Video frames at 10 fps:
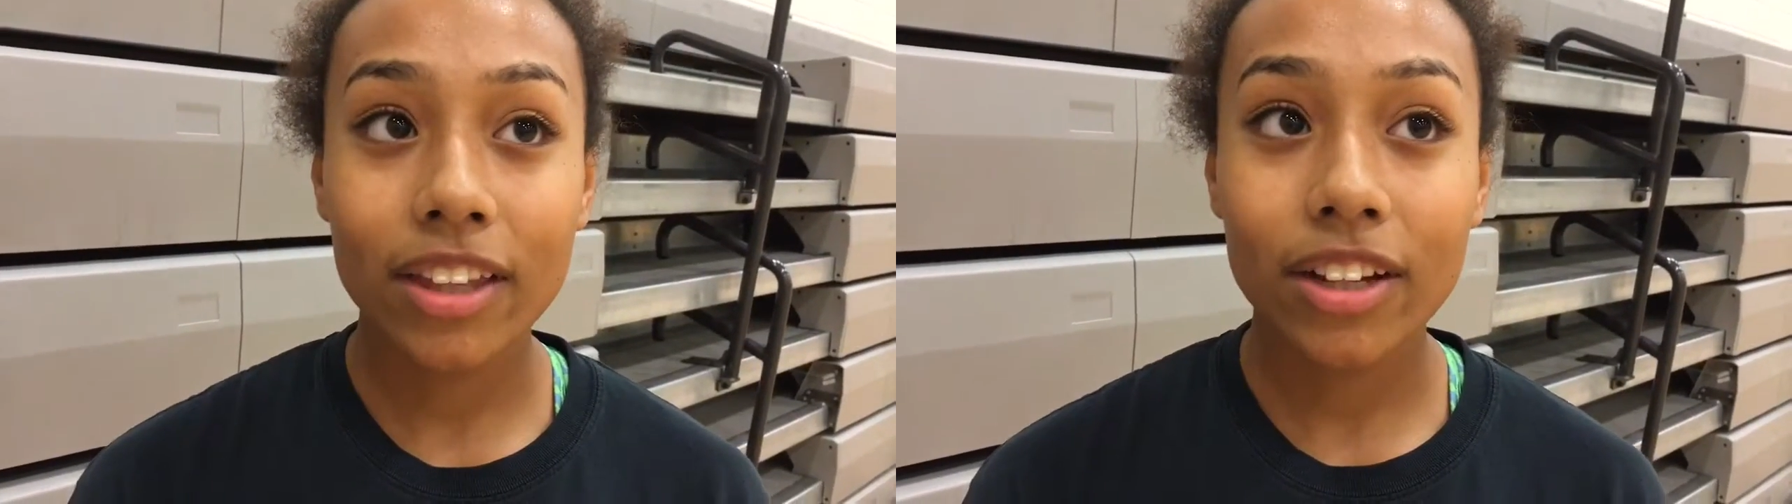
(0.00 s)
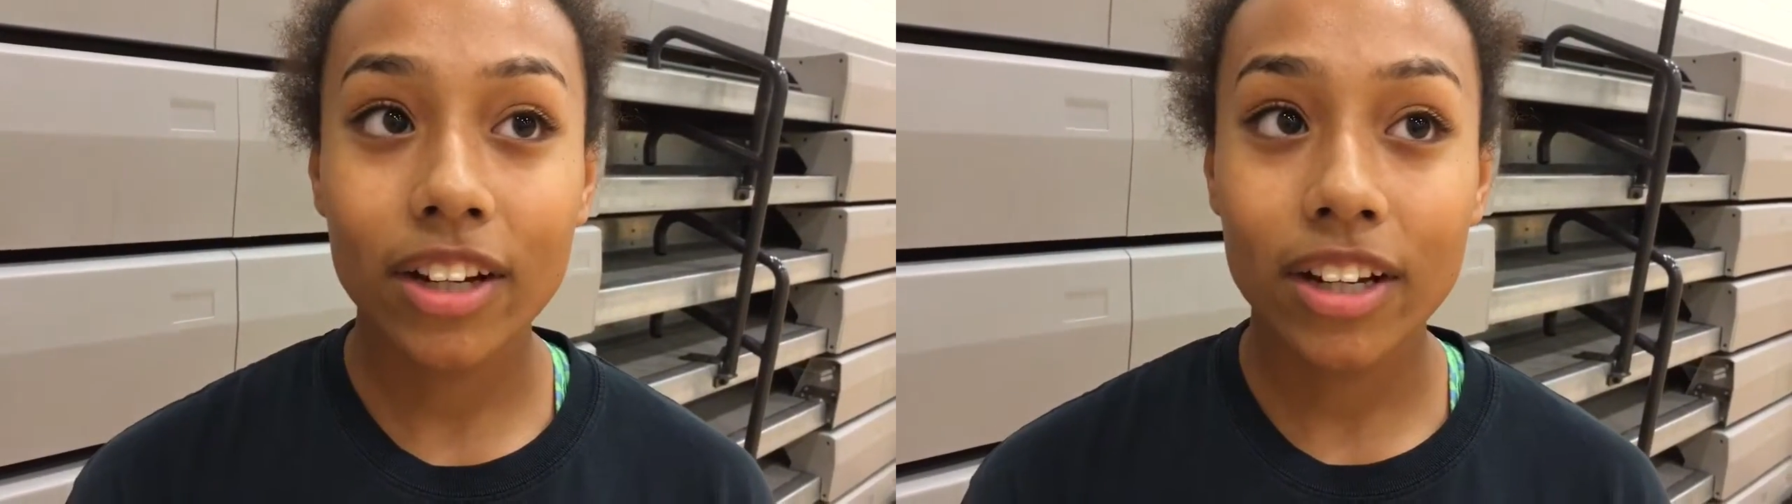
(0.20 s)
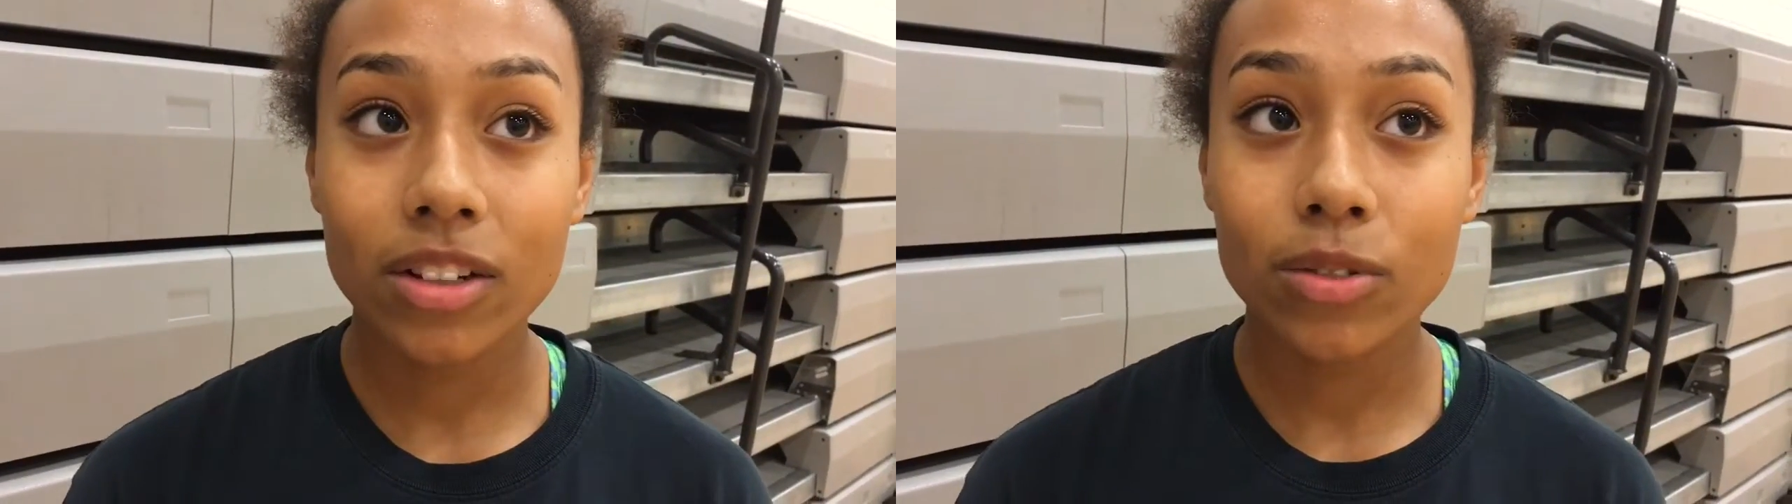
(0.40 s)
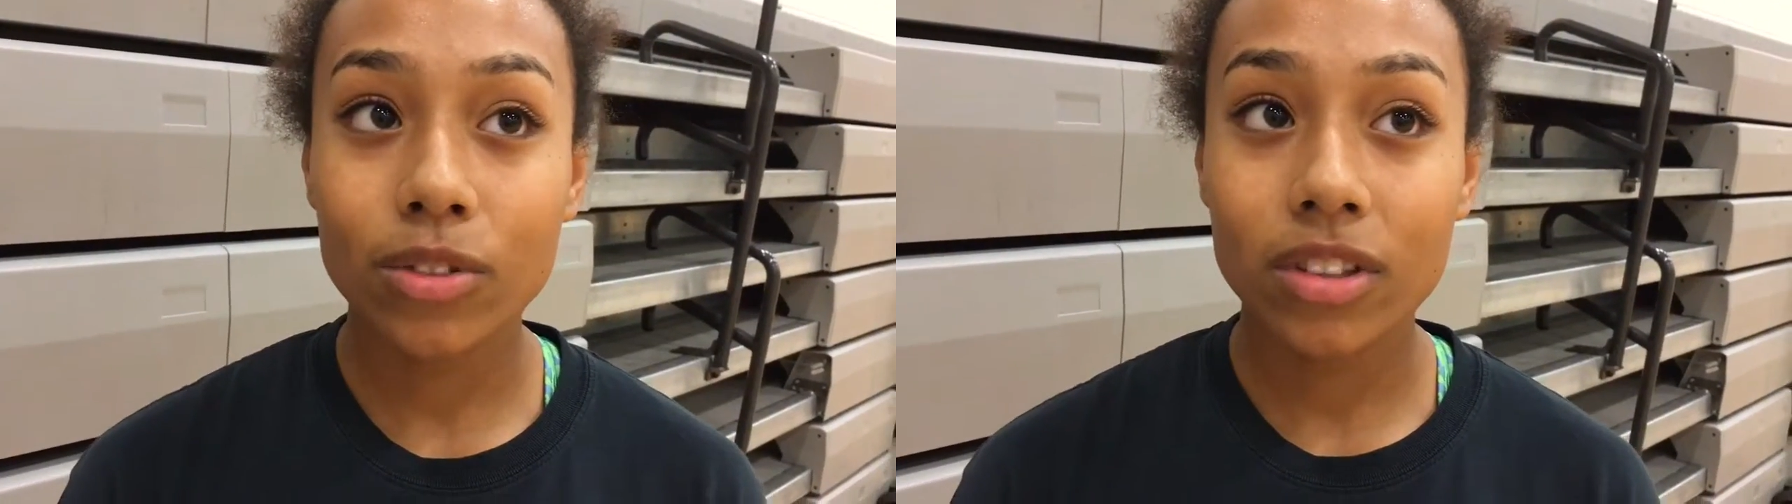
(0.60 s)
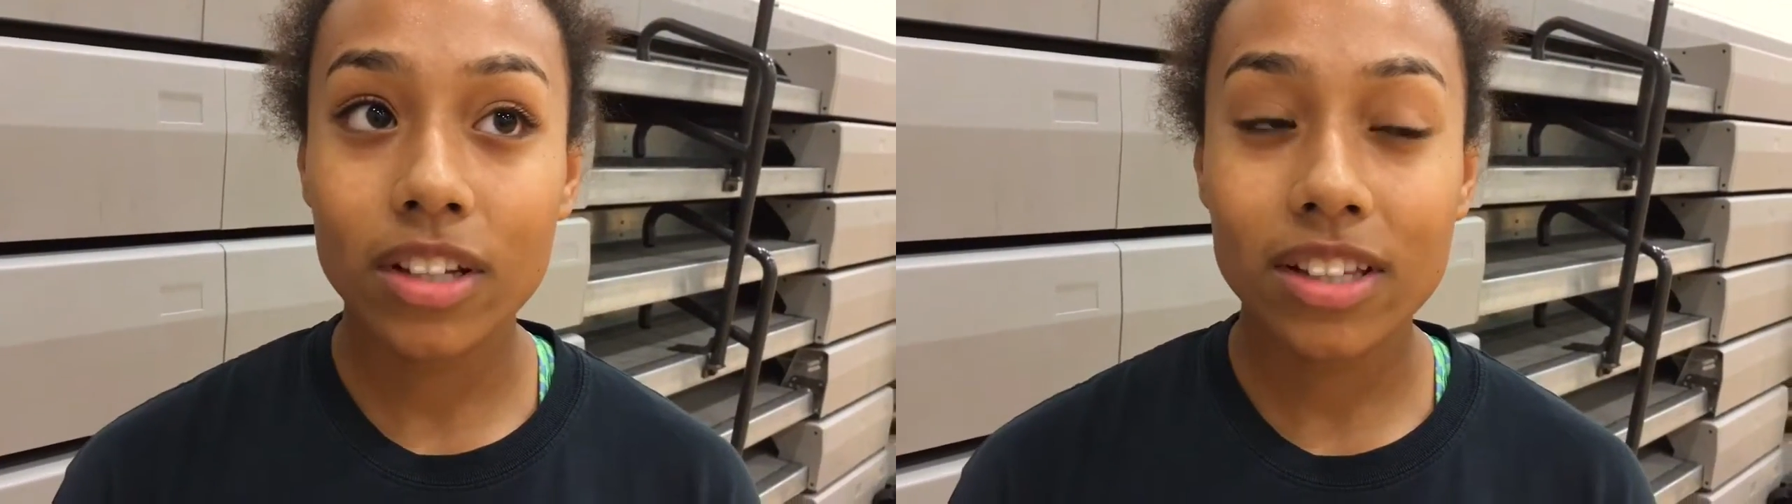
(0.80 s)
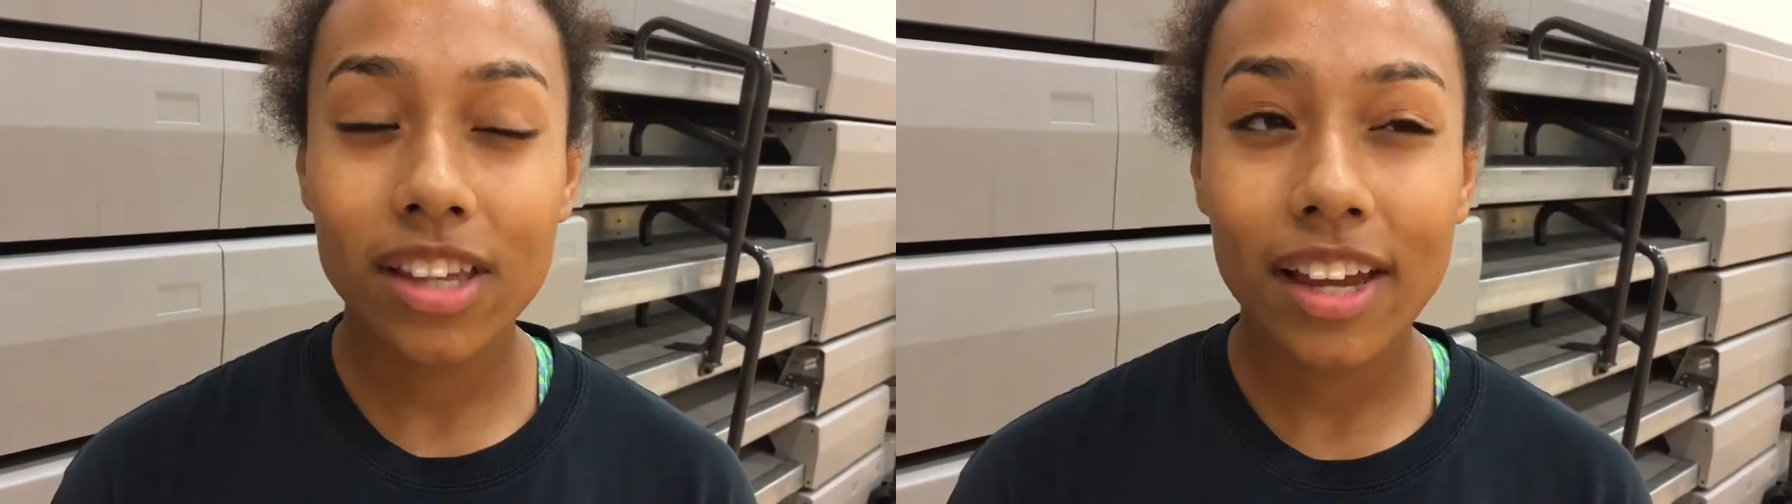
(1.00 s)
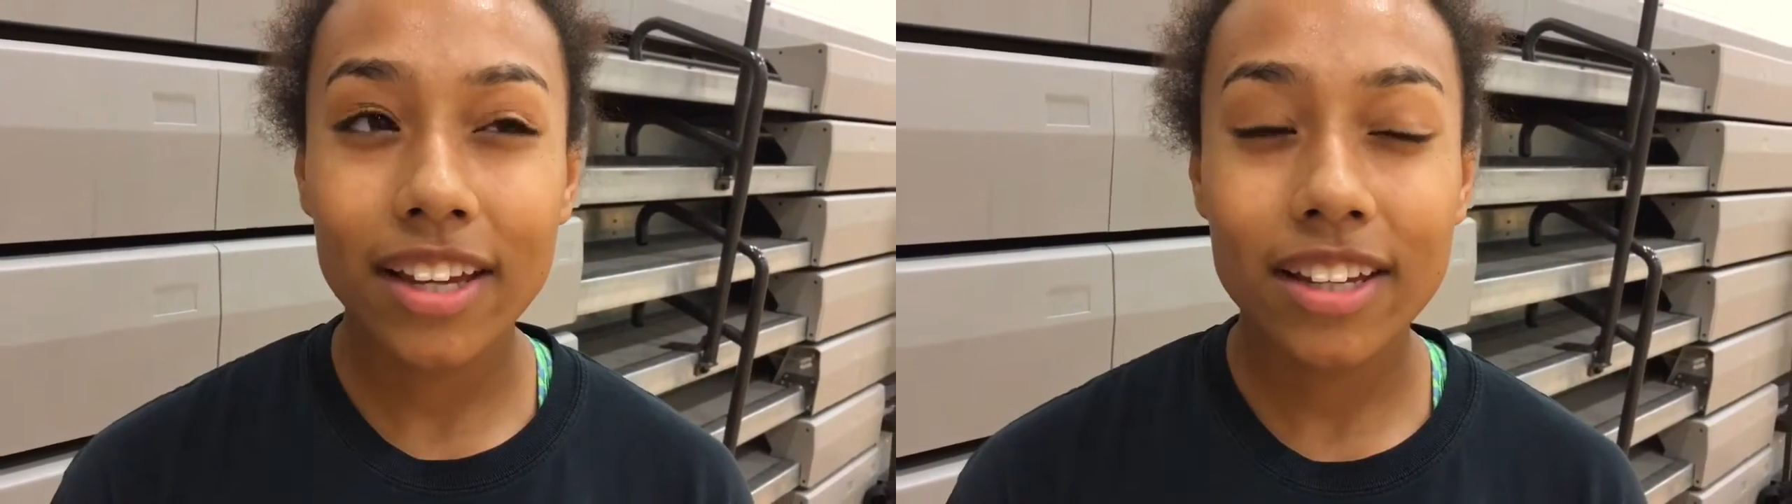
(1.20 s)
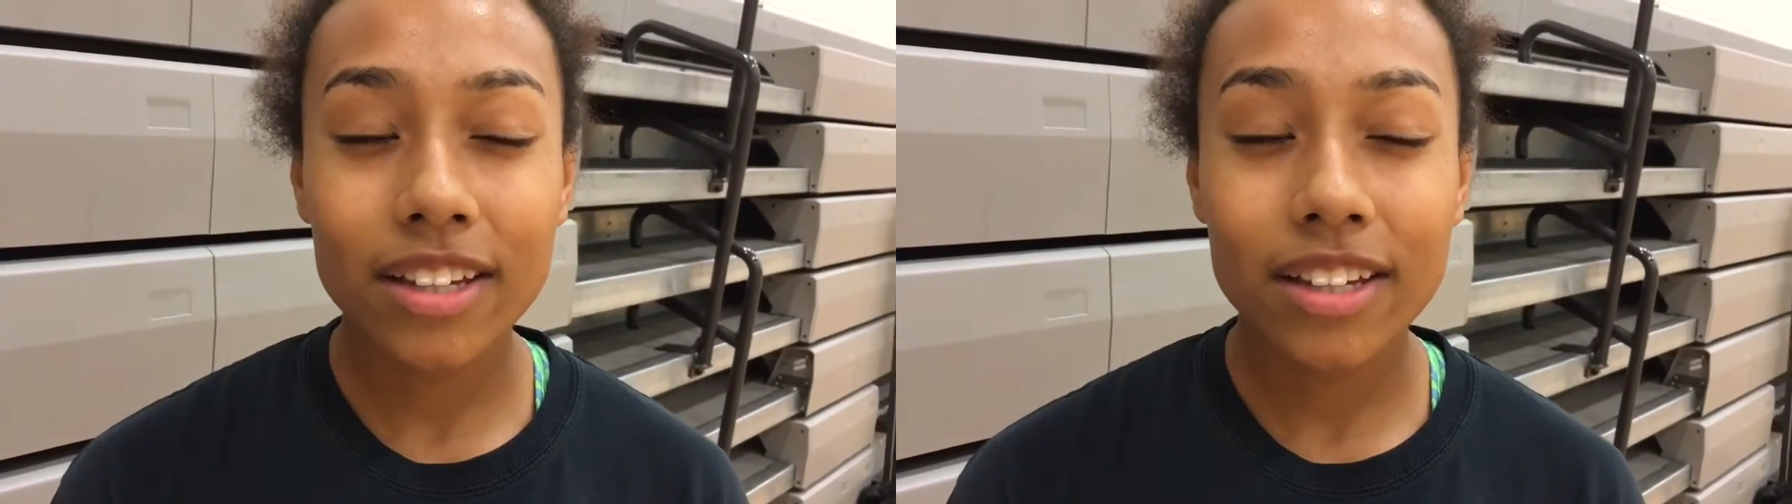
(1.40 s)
and it's like